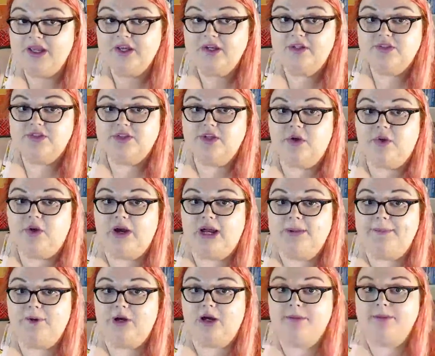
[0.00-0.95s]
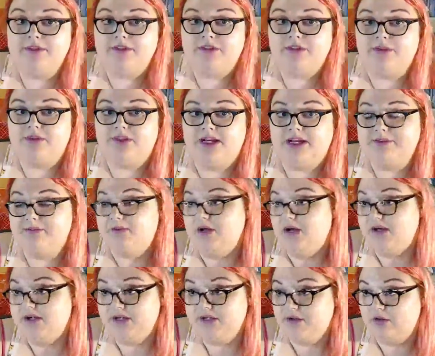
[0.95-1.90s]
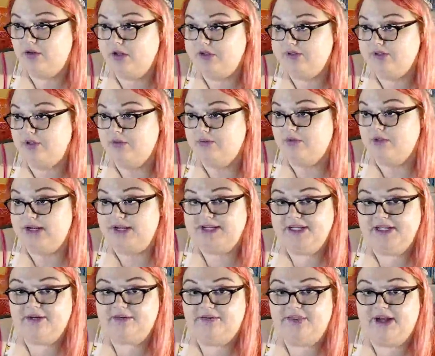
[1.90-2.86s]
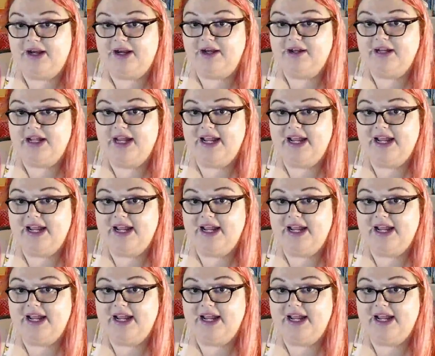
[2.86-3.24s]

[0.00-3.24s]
So I promise you that I'm not going to gloss over any of that.